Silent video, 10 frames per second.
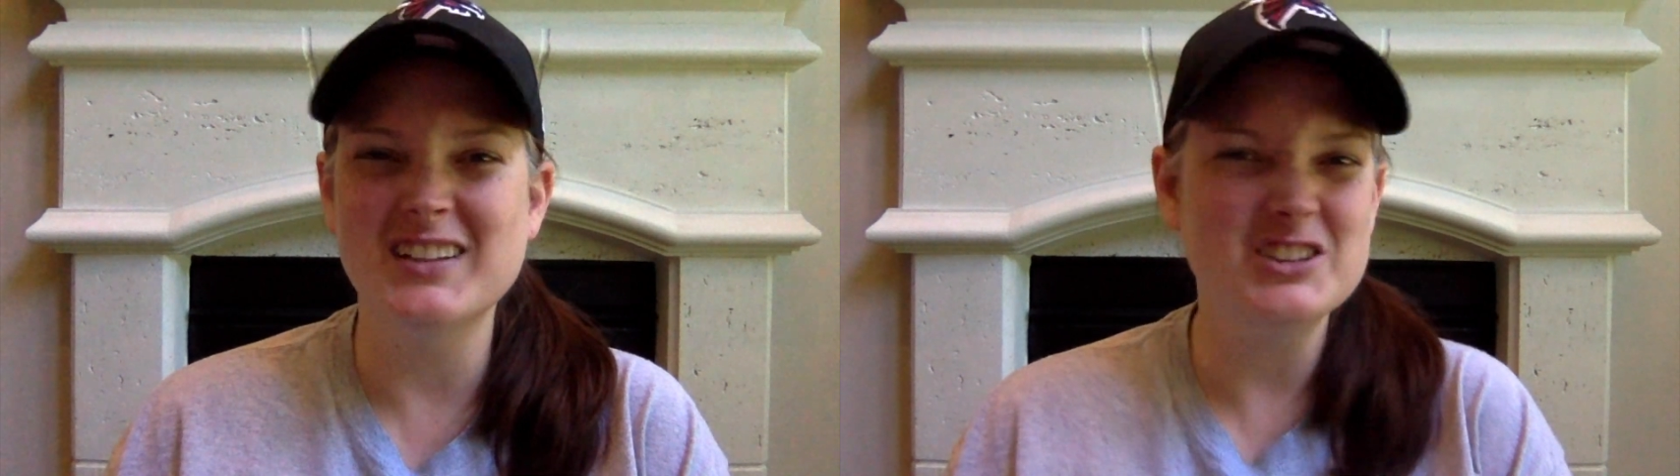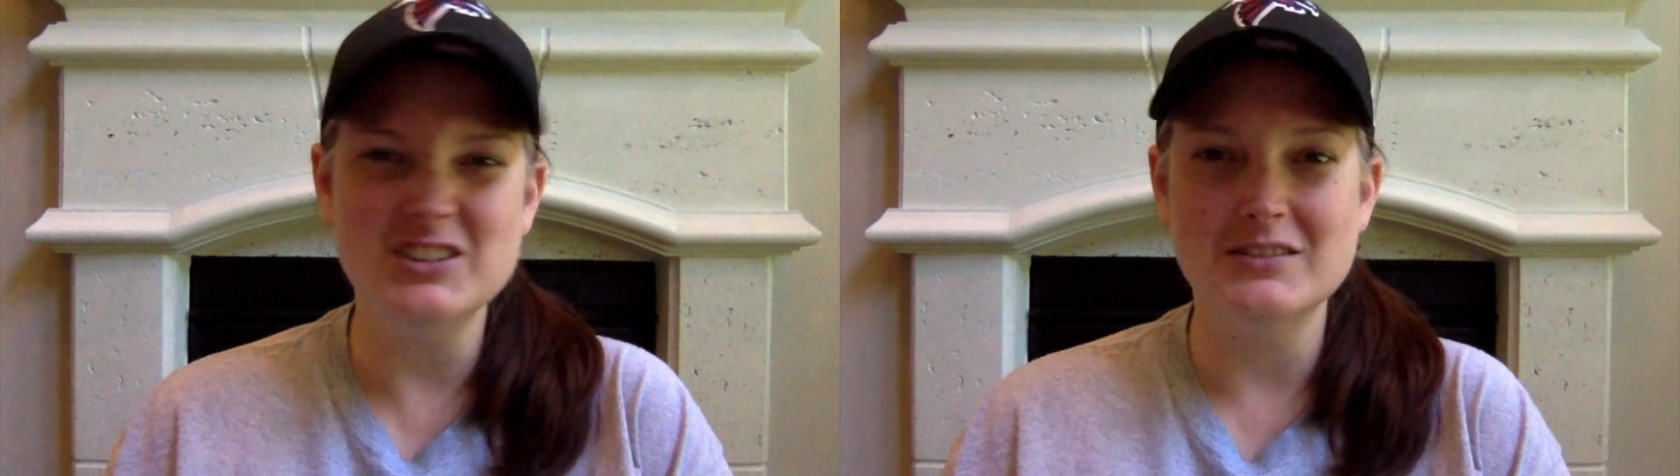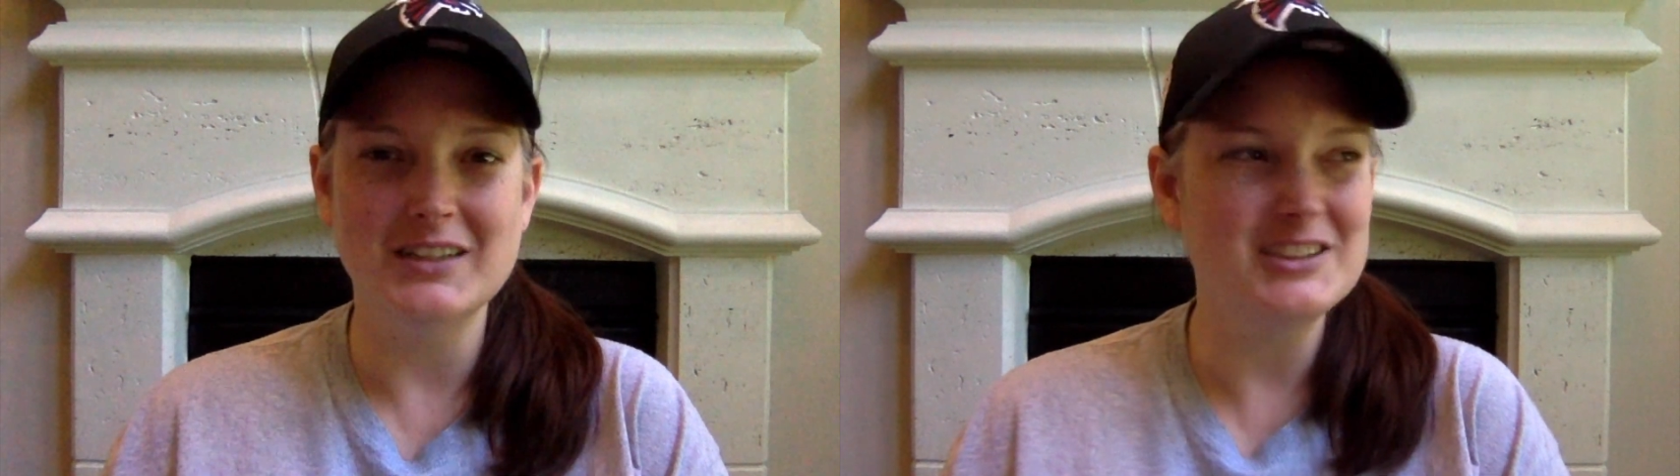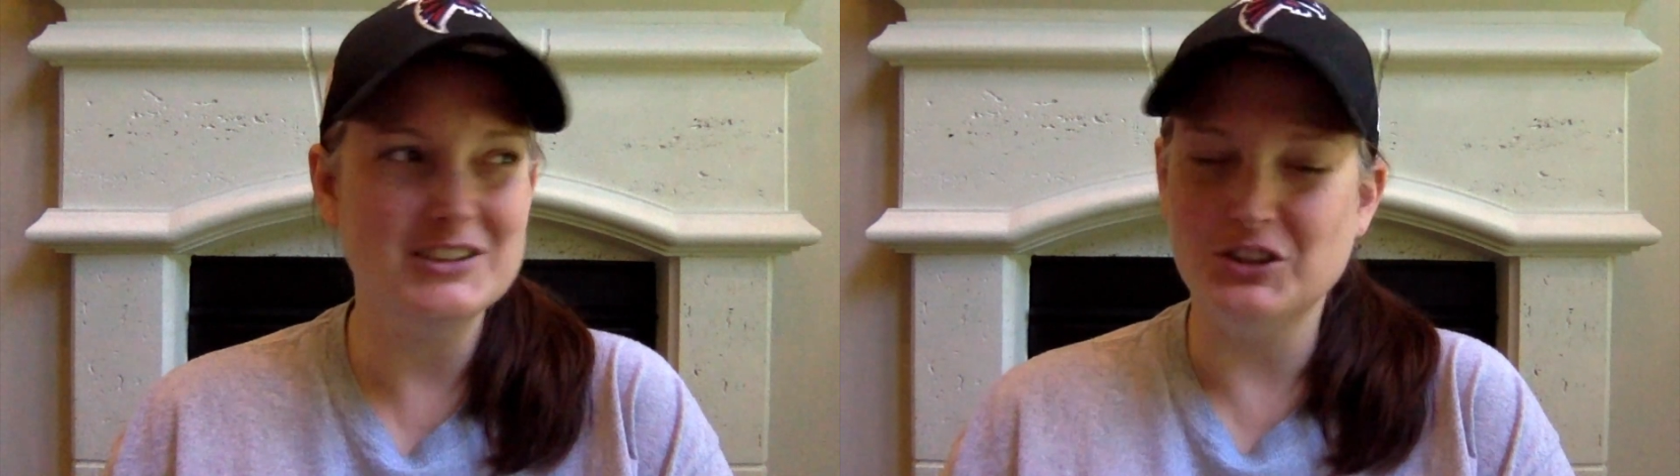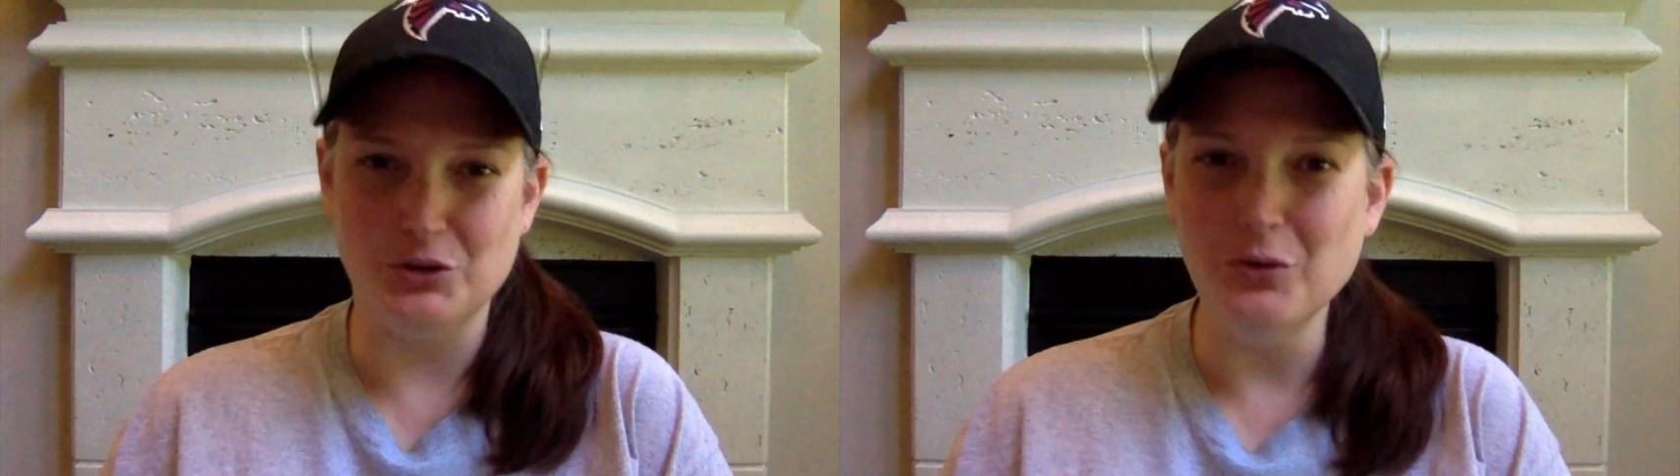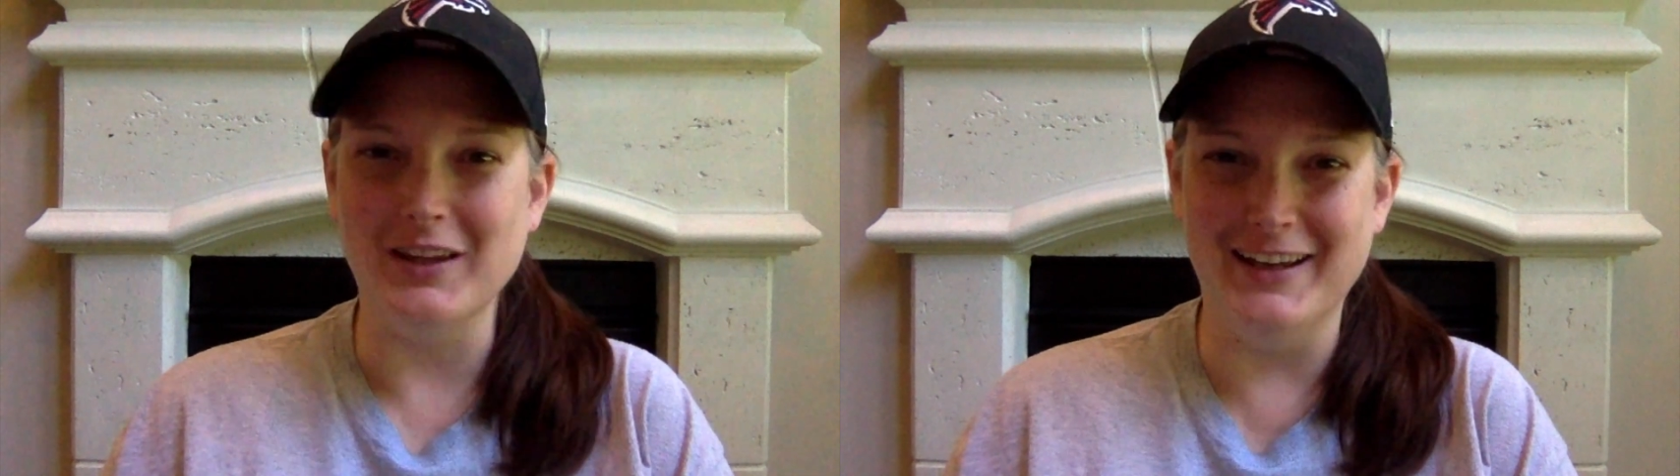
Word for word: let's let's just do this.